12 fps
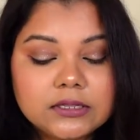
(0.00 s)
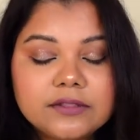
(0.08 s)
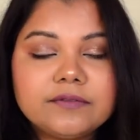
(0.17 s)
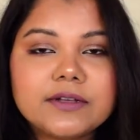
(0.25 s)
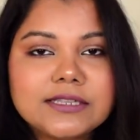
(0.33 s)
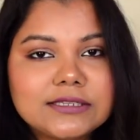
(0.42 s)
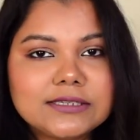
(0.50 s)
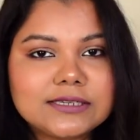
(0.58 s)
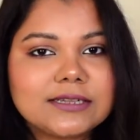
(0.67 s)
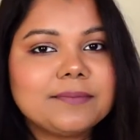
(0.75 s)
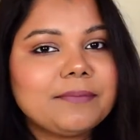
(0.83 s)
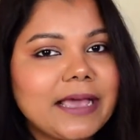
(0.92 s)
The
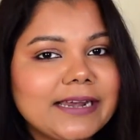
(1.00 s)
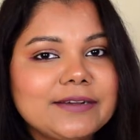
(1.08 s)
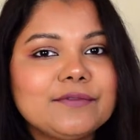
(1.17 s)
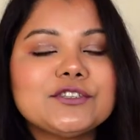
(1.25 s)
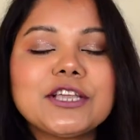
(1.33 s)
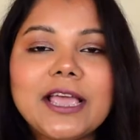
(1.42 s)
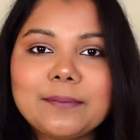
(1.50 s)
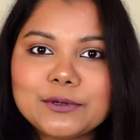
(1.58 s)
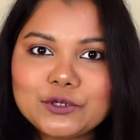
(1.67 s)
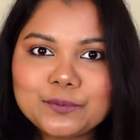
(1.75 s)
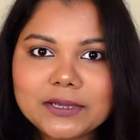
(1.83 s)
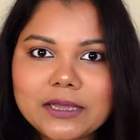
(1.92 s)
first palette which I
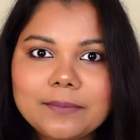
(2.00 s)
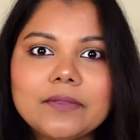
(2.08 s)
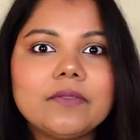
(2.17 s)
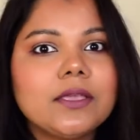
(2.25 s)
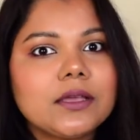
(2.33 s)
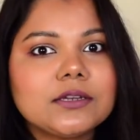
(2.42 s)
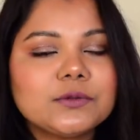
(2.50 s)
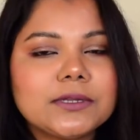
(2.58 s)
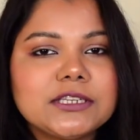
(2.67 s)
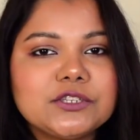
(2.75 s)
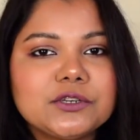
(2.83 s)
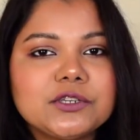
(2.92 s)
happened to pick up in the year
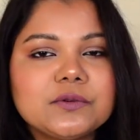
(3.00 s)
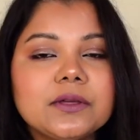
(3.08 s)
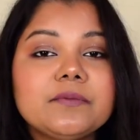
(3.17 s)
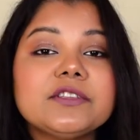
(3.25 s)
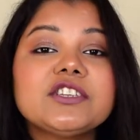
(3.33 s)
2021,